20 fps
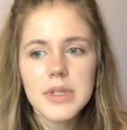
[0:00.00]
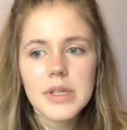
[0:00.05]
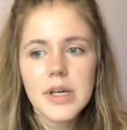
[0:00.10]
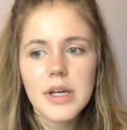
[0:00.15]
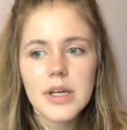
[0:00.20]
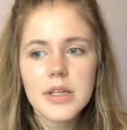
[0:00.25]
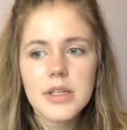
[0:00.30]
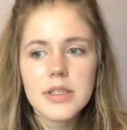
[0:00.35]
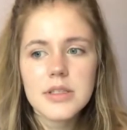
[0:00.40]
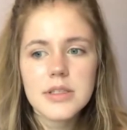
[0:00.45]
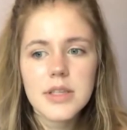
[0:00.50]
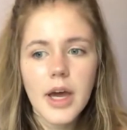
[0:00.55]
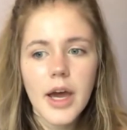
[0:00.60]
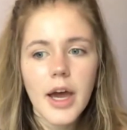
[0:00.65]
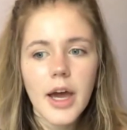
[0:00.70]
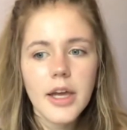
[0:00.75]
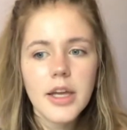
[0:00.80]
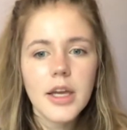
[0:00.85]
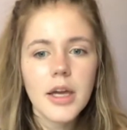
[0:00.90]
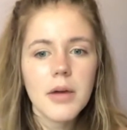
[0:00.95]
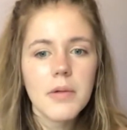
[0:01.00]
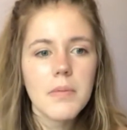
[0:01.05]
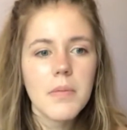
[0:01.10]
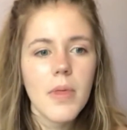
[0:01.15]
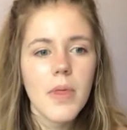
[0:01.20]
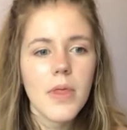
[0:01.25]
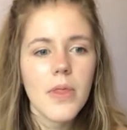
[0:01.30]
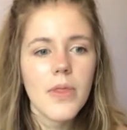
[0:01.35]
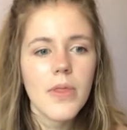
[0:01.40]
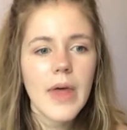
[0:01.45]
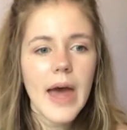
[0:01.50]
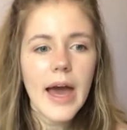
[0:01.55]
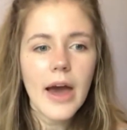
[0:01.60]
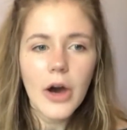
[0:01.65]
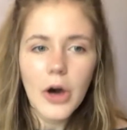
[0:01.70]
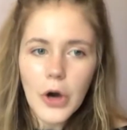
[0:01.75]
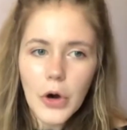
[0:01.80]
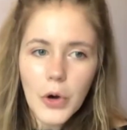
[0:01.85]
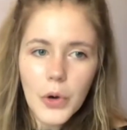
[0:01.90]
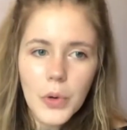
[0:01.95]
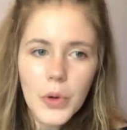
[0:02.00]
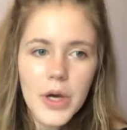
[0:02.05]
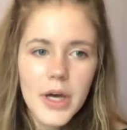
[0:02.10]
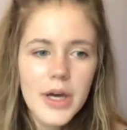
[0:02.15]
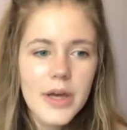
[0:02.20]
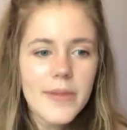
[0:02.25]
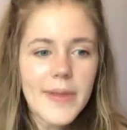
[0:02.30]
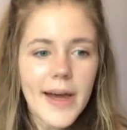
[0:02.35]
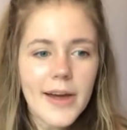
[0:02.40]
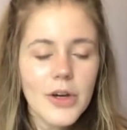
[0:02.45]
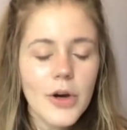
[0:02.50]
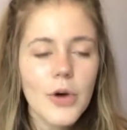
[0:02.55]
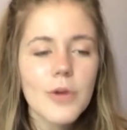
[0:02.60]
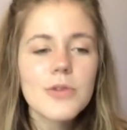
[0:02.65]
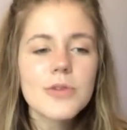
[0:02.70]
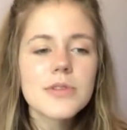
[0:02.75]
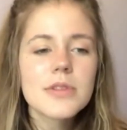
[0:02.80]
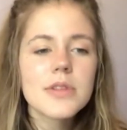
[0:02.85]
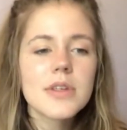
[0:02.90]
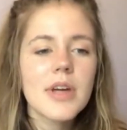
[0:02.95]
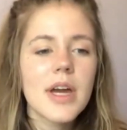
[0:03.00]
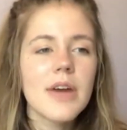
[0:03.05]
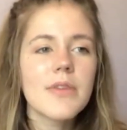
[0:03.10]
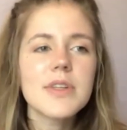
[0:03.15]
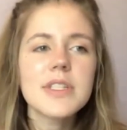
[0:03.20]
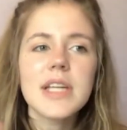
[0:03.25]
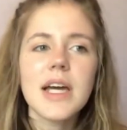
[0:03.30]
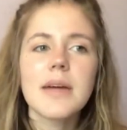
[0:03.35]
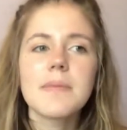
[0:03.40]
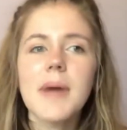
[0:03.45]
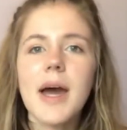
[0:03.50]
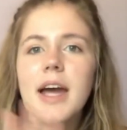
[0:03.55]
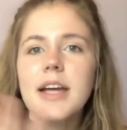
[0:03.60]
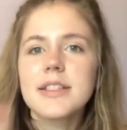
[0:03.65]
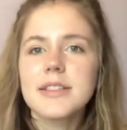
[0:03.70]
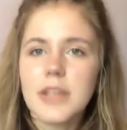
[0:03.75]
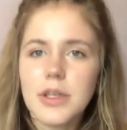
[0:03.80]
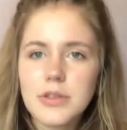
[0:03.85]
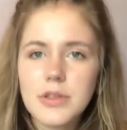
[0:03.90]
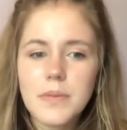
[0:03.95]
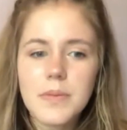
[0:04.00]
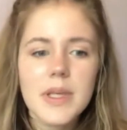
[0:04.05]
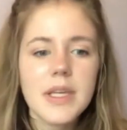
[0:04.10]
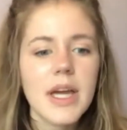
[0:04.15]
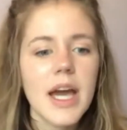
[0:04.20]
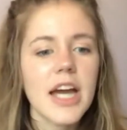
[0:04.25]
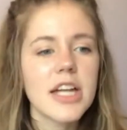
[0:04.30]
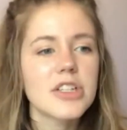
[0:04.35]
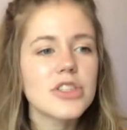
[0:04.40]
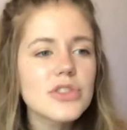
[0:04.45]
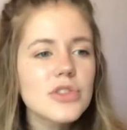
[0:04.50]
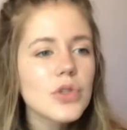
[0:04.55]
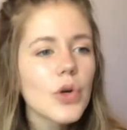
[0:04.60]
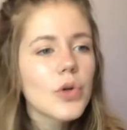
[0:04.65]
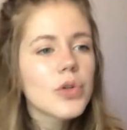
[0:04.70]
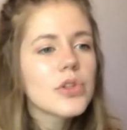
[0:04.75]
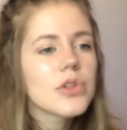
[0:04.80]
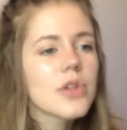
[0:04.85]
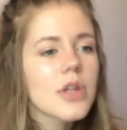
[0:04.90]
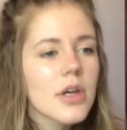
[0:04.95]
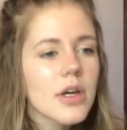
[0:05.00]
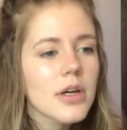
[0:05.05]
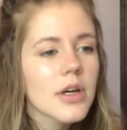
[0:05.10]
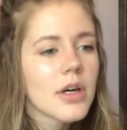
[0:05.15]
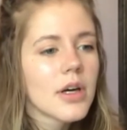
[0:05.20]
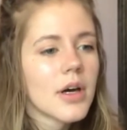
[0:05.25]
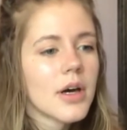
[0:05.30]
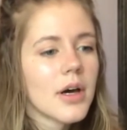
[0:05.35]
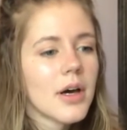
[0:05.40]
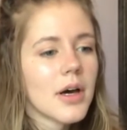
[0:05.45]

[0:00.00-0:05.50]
because I am that hoe that goes, every time I sell something, I just go to the